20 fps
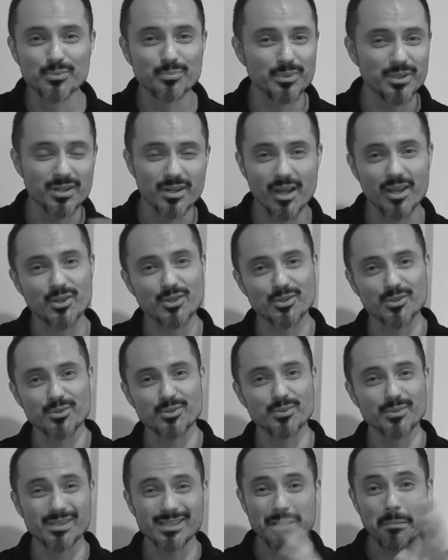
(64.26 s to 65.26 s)
but not
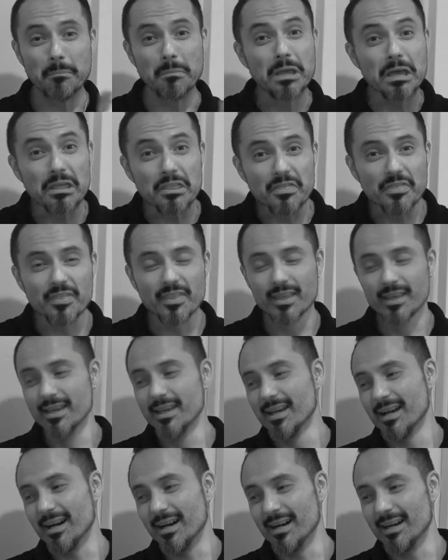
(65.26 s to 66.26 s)
true, it's a myth.
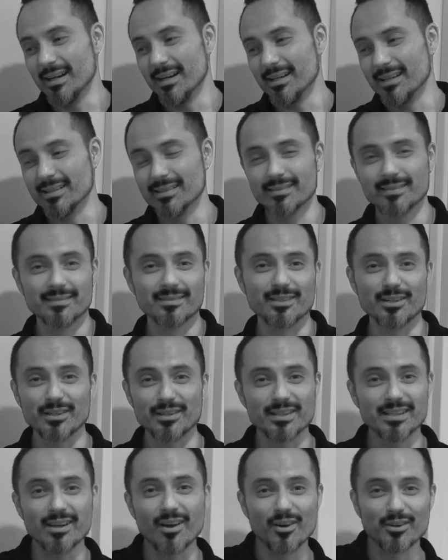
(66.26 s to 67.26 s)

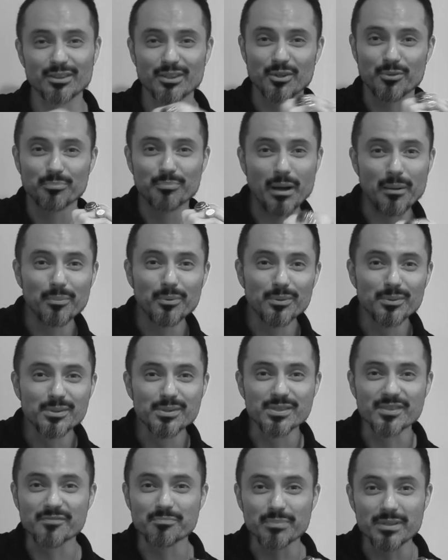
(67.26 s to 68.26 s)
There are little
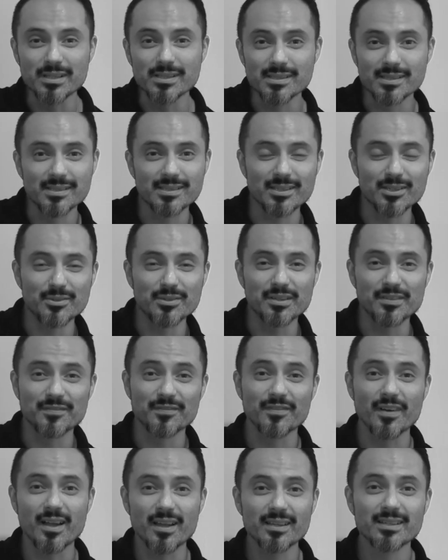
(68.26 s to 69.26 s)
bubbles of places that you can
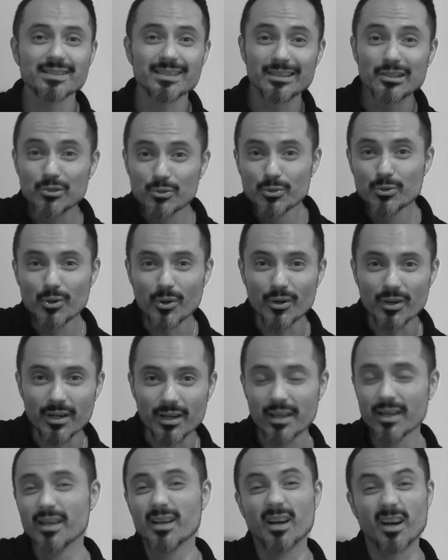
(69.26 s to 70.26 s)
find New
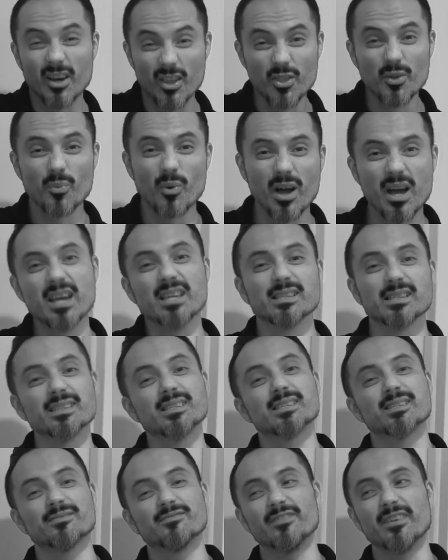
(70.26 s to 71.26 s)
York. Otherwise,
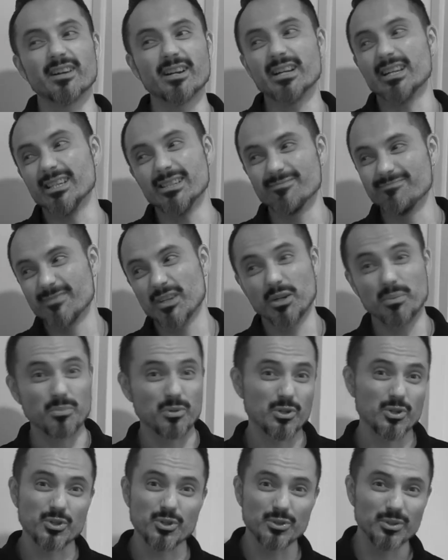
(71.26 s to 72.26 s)
it's very
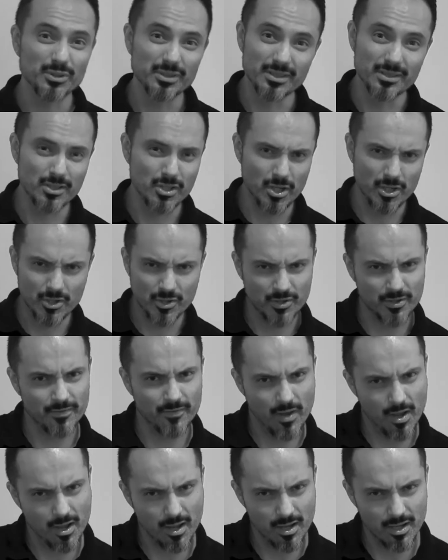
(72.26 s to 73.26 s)
commercial and
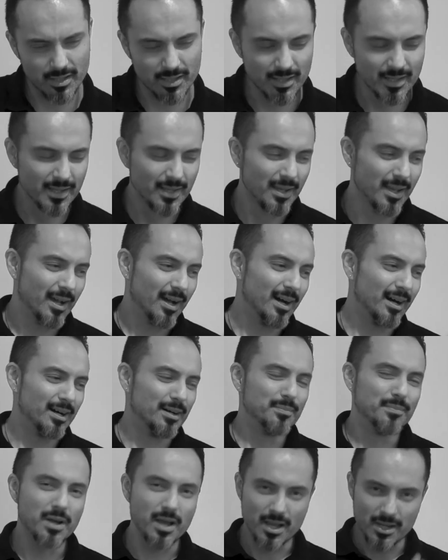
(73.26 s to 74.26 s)
gentrified.
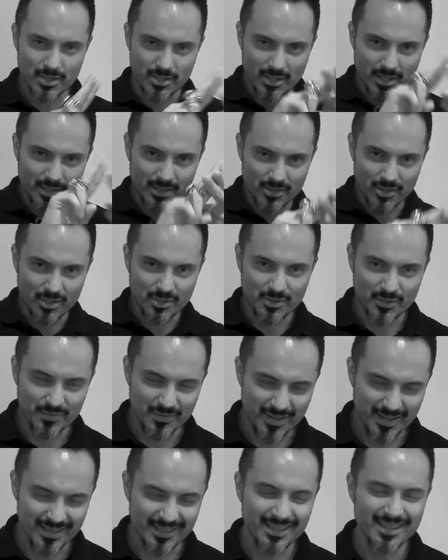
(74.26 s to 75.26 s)
Hashtag
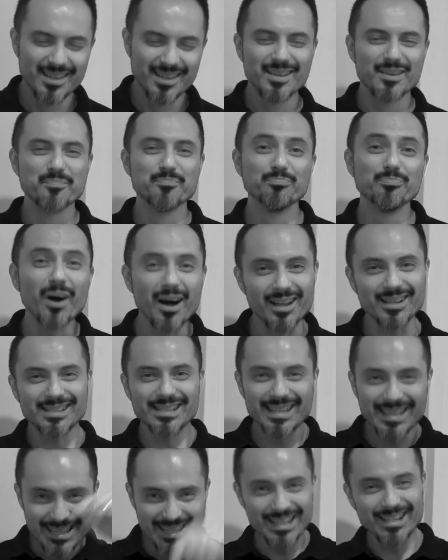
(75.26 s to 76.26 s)
gentrified. But
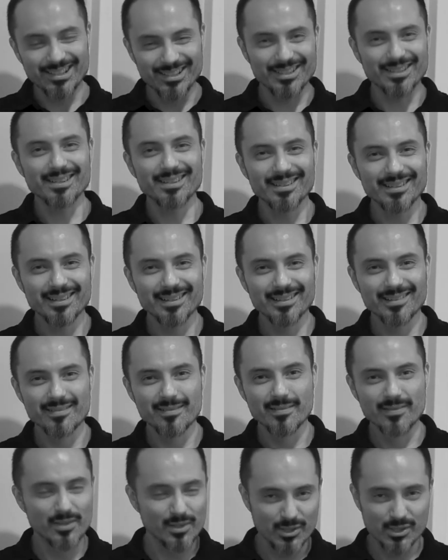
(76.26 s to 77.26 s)
here,
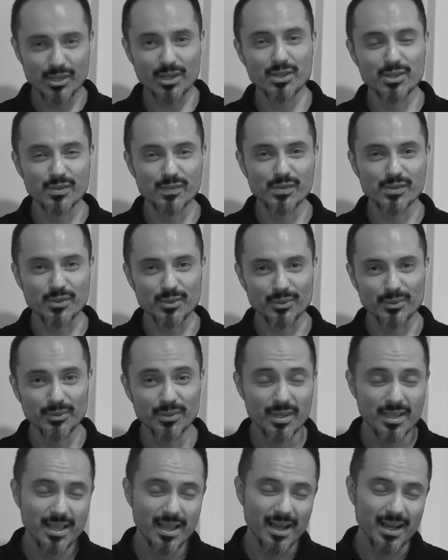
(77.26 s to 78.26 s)
there's tons of soul.
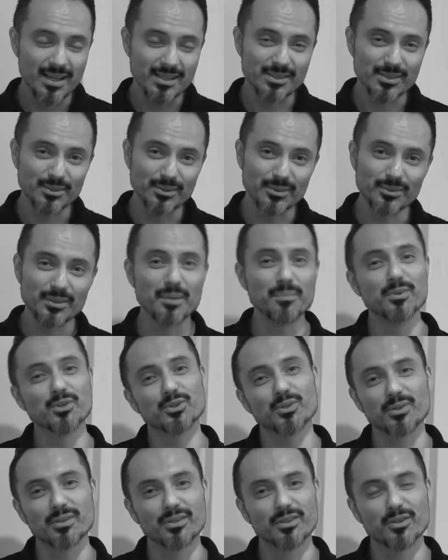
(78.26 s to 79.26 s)
So let me show
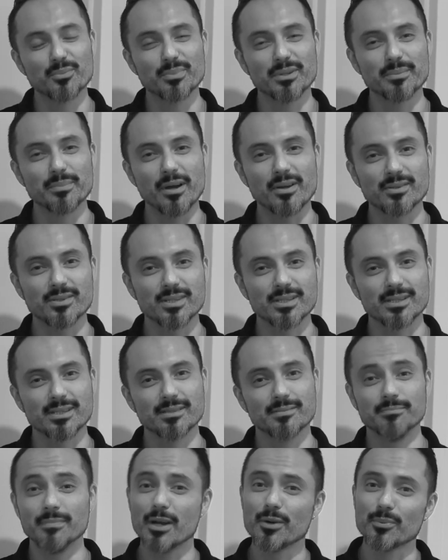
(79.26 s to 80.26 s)
you a little bit about
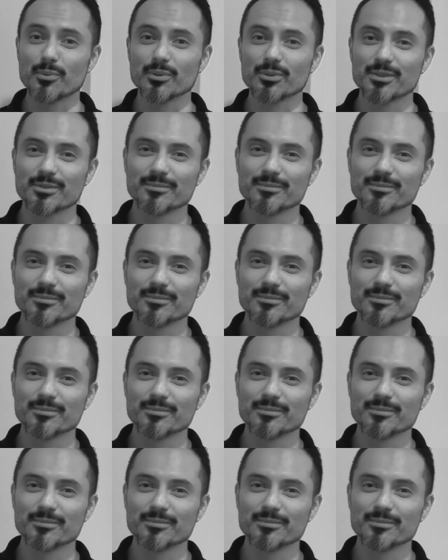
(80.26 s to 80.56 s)
my world.